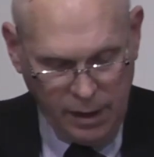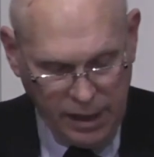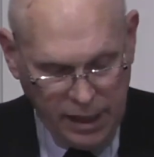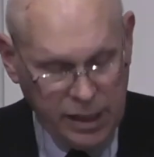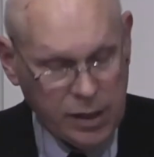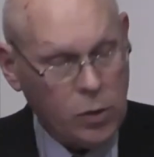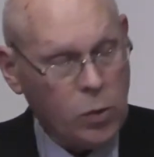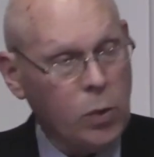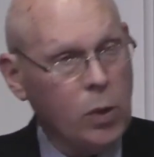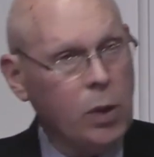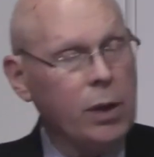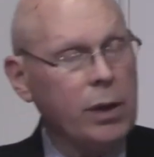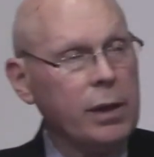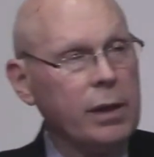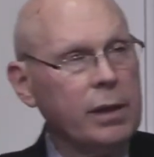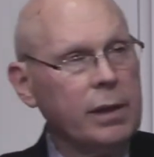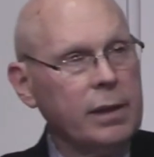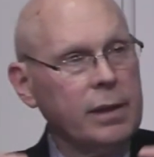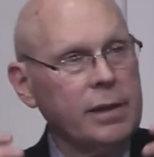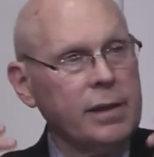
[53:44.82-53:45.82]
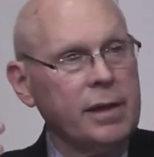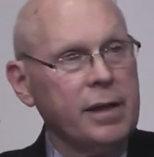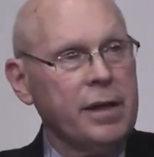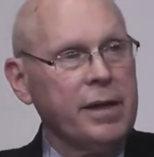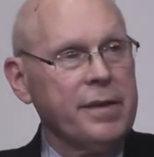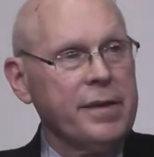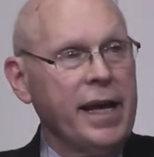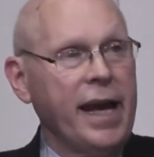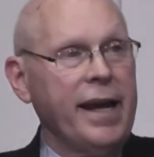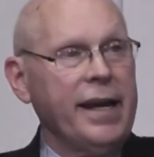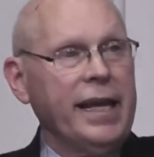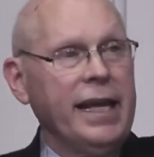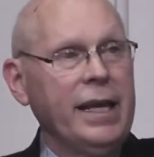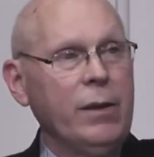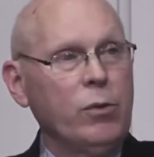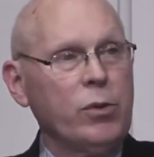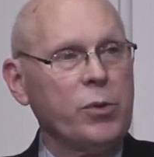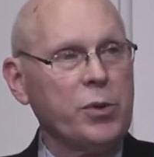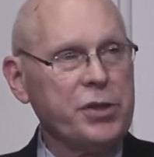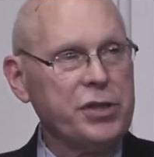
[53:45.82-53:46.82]
in order that he
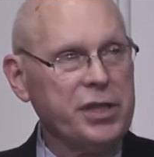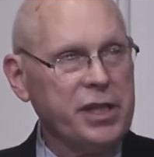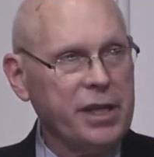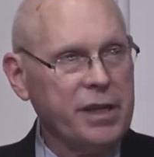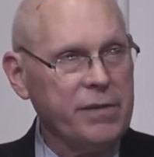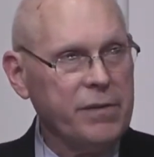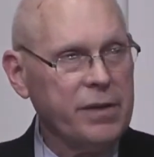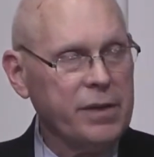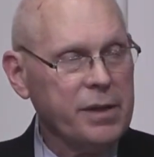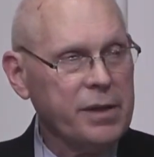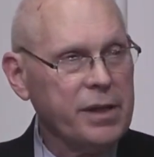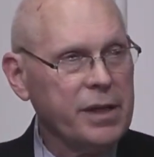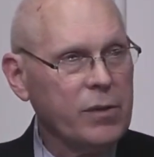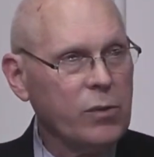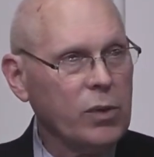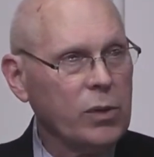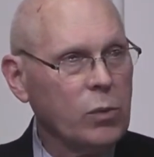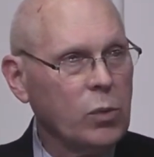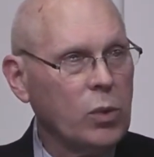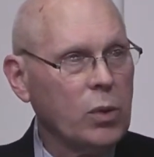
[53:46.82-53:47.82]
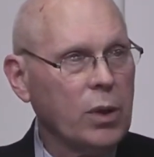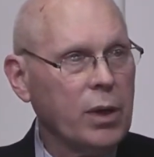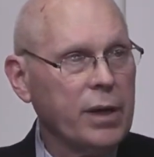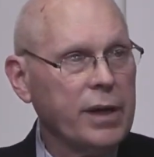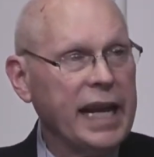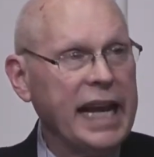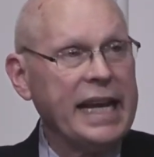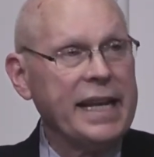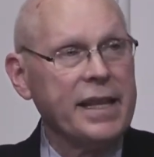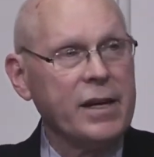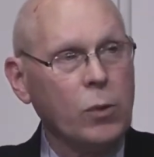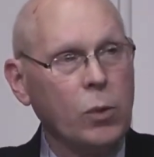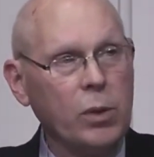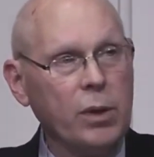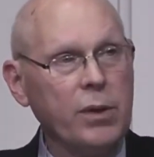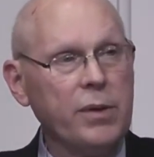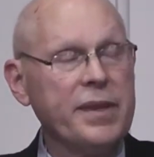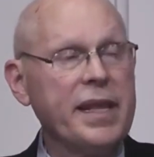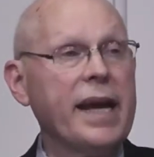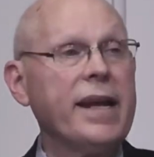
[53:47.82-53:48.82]
would receive the reward and in
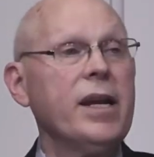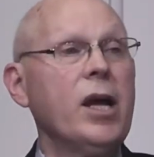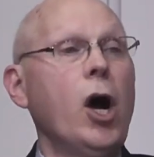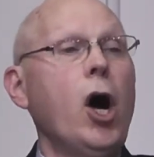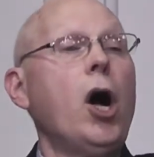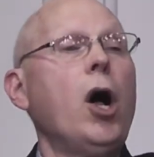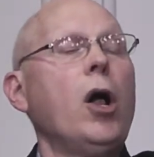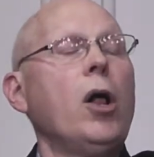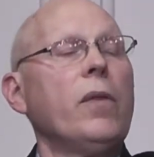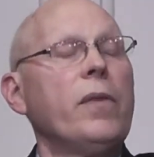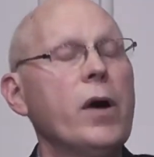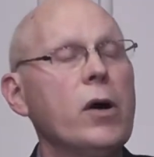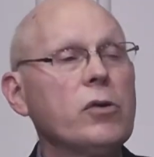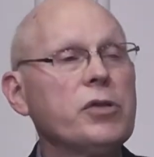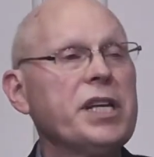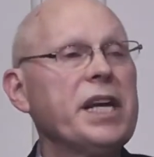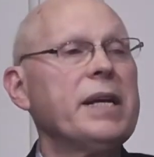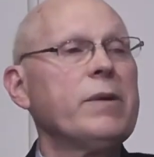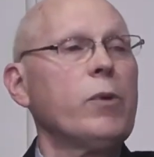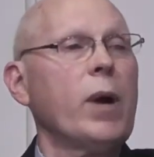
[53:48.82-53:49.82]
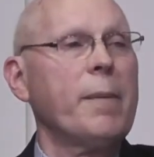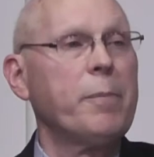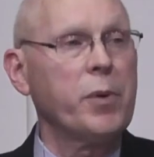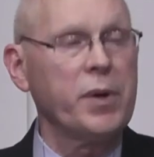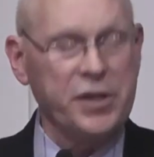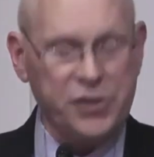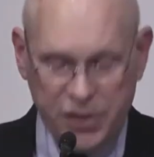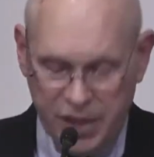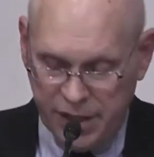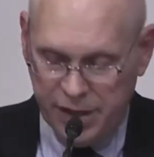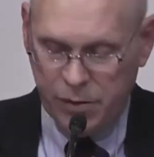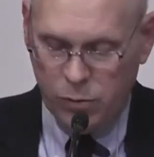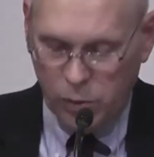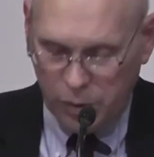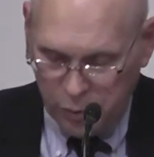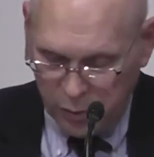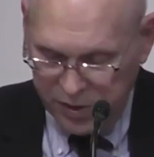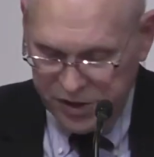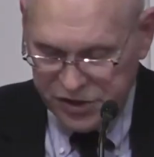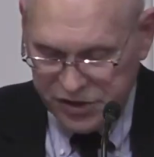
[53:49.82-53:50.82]
order that all those he represented
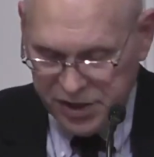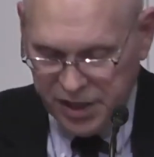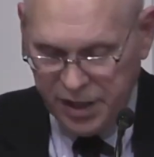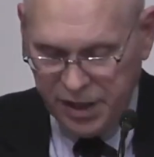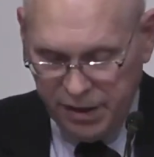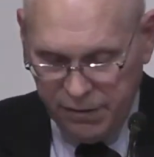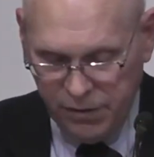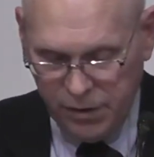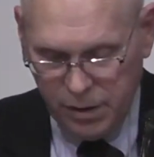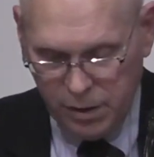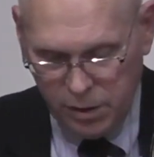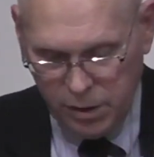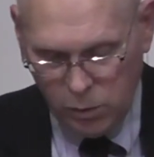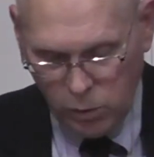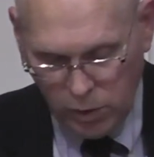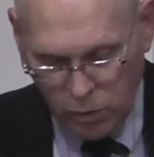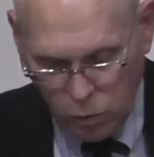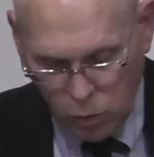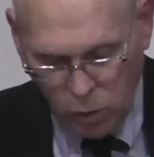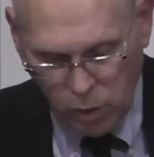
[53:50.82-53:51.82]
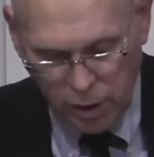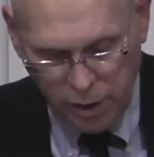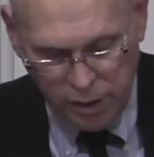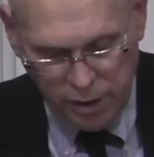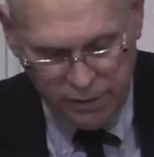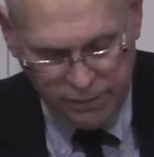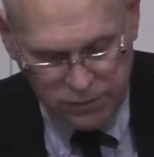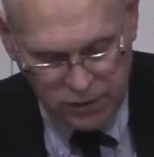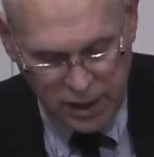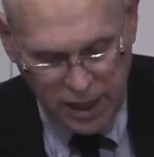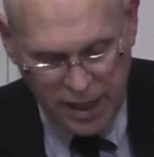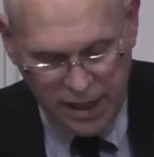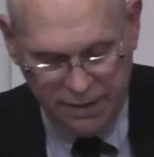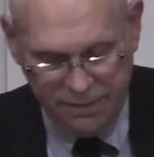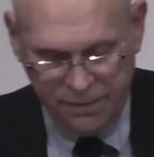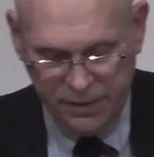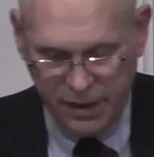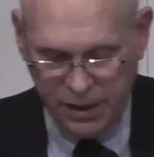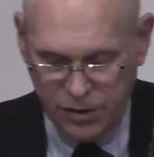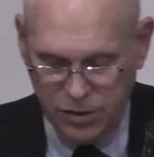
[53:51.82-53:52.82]
would receive the reward of life
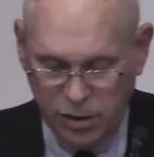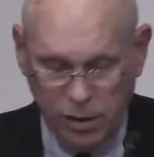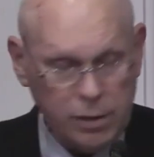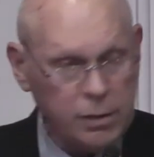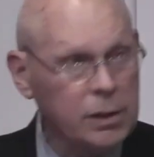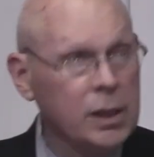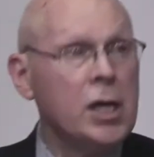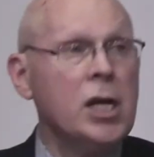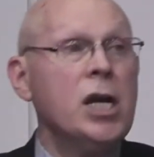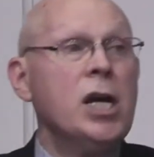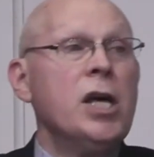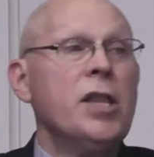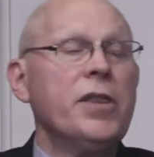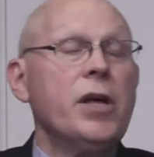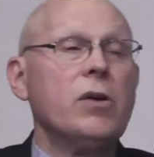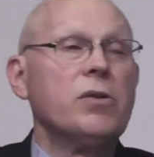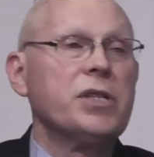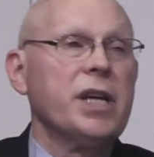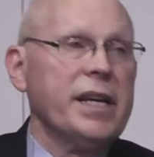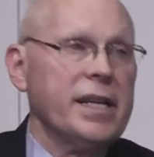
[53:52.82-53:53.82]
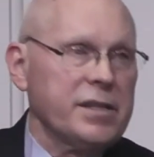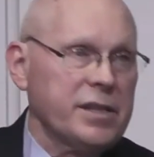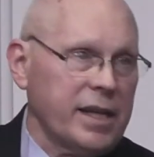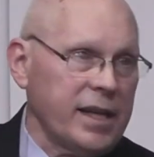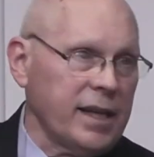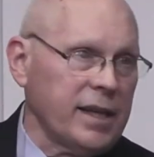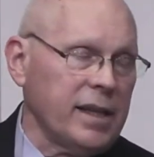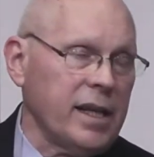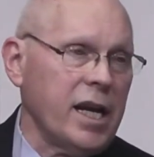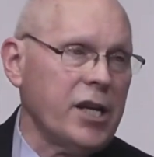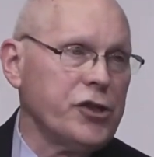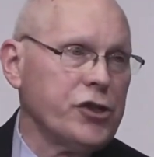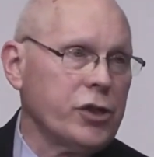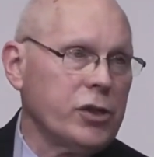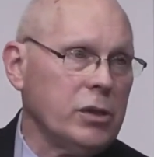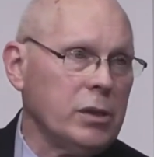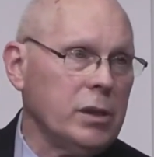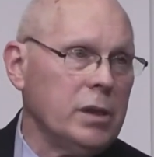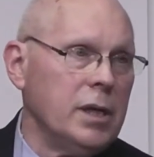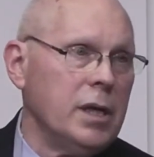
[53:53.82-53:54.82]
eternal, those
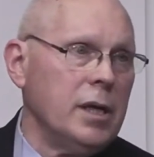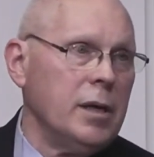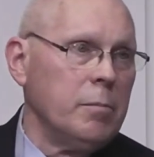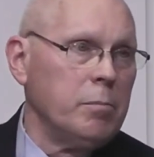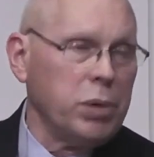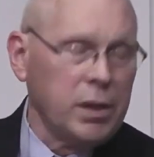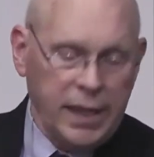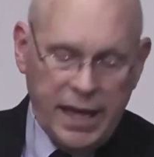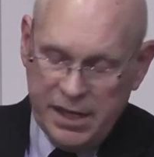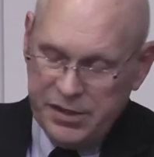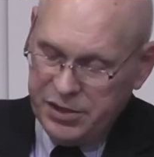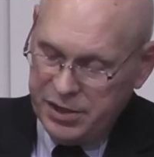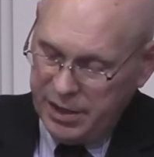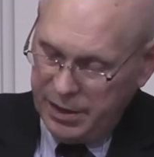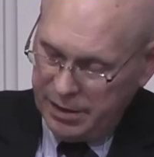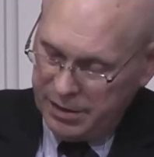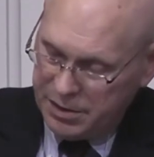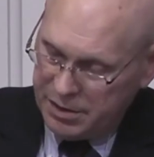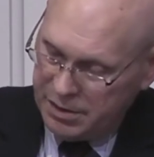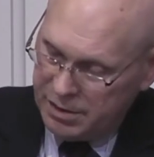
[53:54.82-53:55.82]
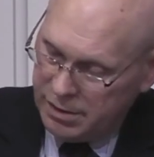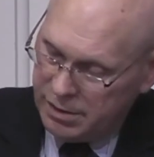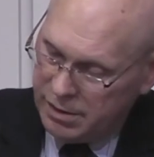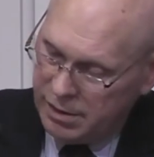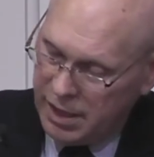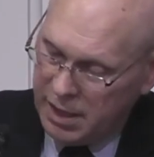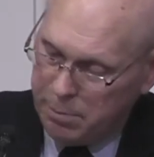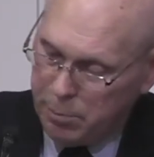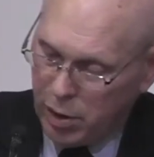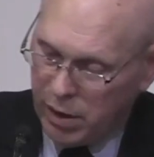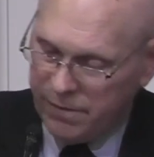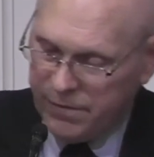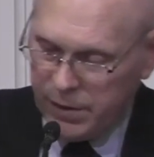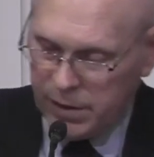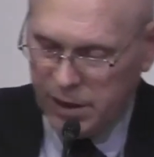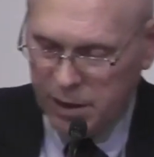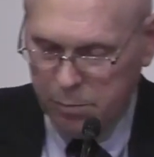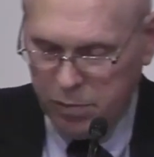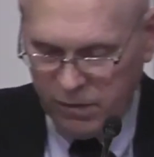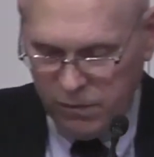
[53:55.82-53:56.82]
eschatological blessings. He
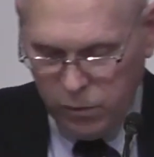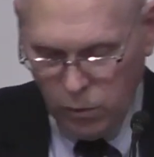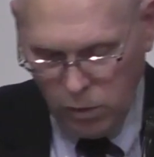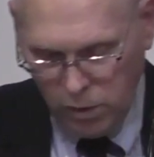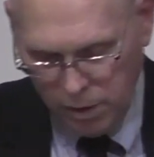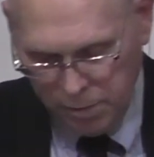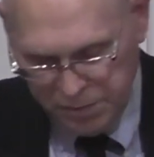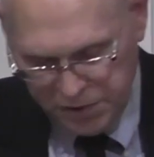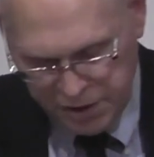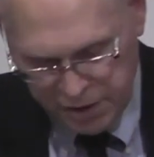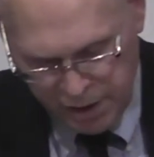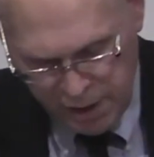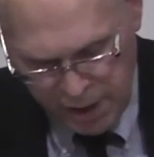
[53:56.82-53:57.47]
perfectly performs